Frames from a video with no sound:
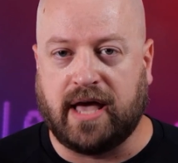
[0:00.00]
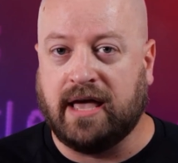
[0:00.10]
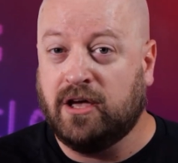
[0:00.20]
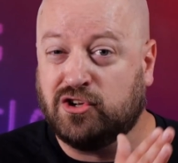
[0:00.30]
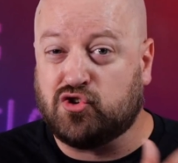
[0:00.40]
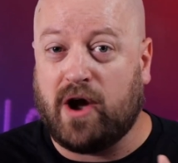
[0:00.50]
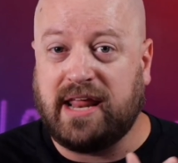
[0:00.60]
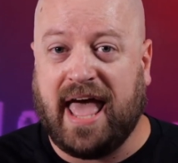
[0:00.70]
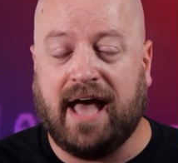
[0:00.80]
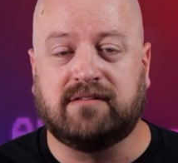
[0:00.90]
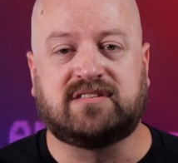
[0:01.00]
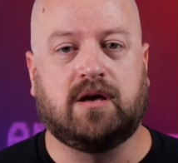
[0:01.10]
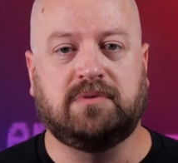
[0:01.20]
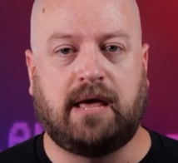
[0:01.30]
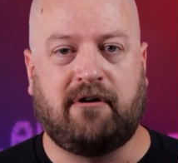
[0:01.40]
Okay. Try to have
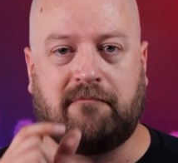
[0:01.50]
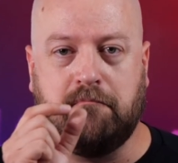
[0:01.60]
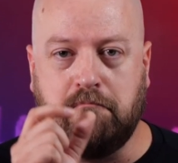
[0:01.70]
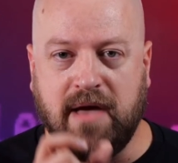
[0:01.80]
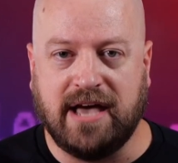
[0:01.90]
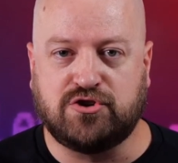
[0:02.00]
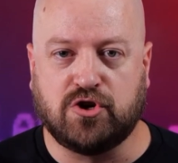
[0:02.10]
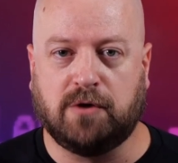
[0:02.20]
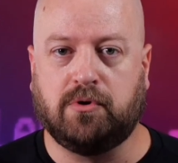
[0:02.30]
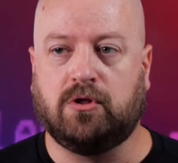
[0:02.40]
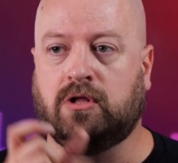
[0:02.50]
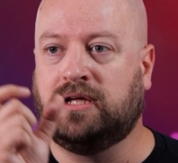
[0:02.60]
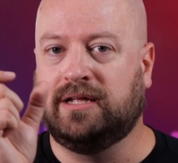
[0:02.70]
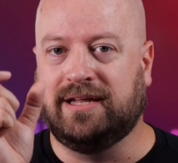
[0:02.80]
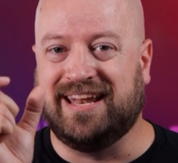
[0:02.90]
some type of
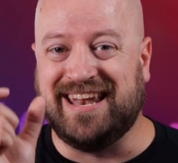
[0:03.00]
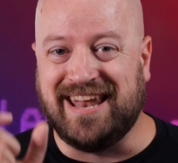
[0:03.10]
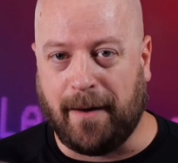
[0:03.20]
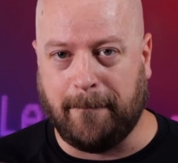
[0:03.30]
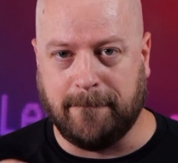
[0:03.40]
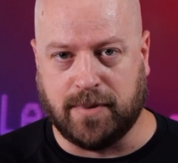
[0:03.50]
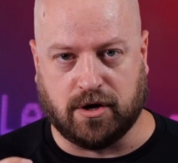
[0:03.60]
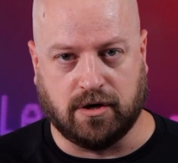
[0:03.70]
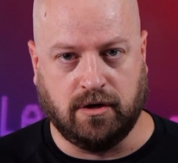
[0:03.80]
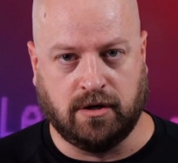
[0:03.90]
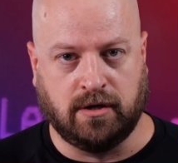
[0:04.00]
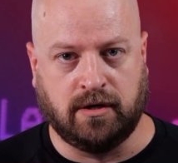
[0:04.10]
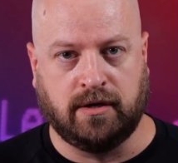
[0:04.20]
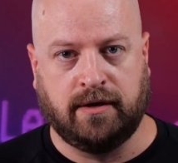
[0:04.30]
measurable number